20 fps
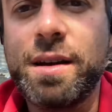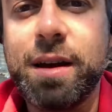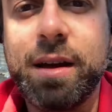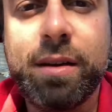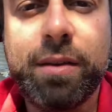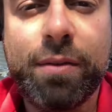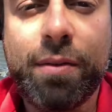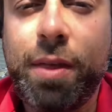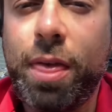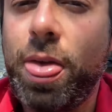kind
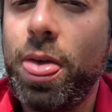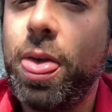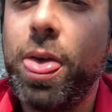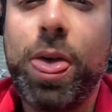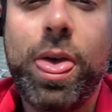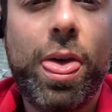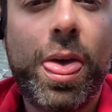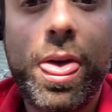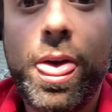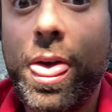of
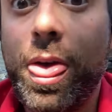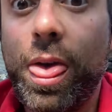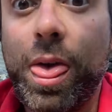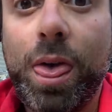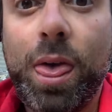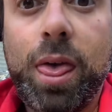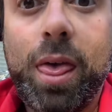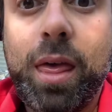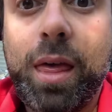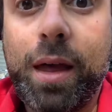
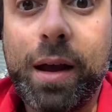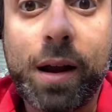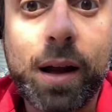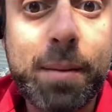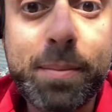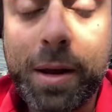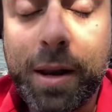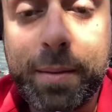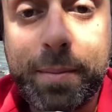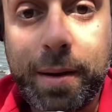like I'm
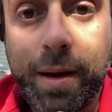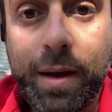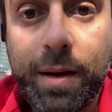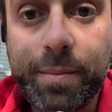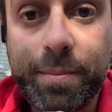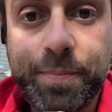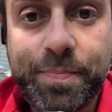gonna be,